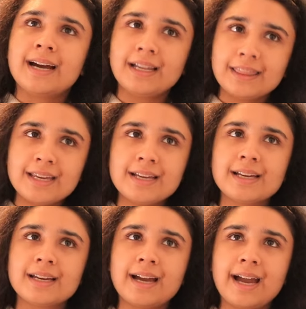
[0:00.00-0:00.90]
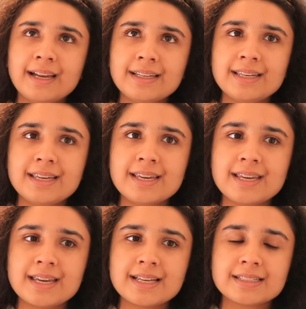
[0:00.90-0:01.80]
I think
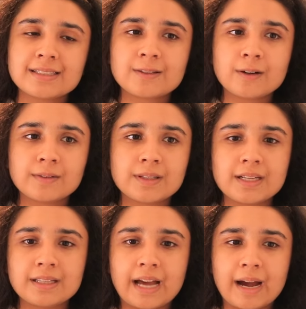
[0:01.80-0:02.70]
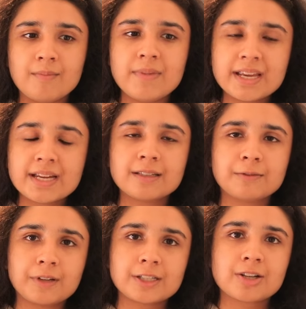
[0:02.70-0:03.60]
Anki, it's the sort of thing that making the
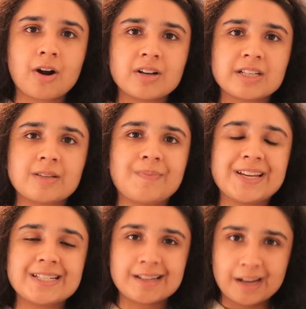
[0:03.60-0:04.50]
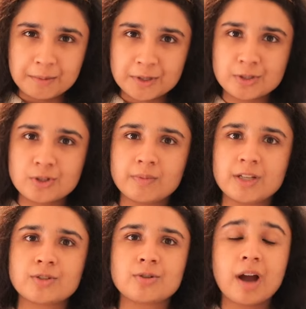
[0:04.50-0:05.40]
flashcards is a bit time
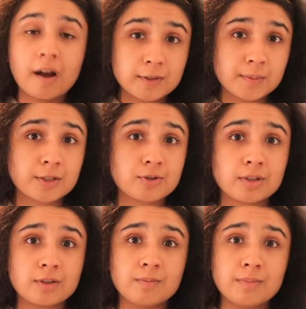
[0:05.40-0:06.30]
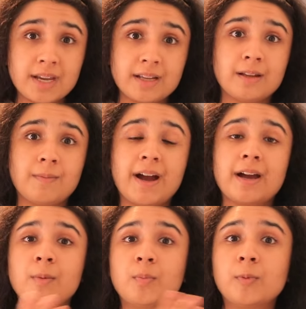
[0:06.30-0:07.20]
consuming, so you have to make sure that you make them at
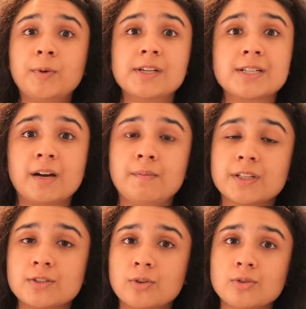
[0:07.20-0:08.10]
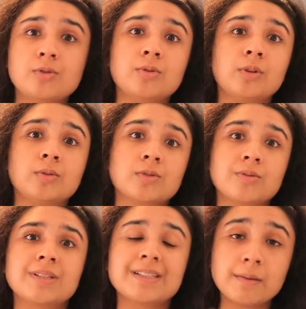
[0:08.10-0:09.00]
an appropriate time that's not too close
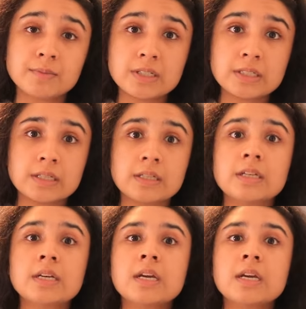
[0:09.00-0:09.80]
to exam season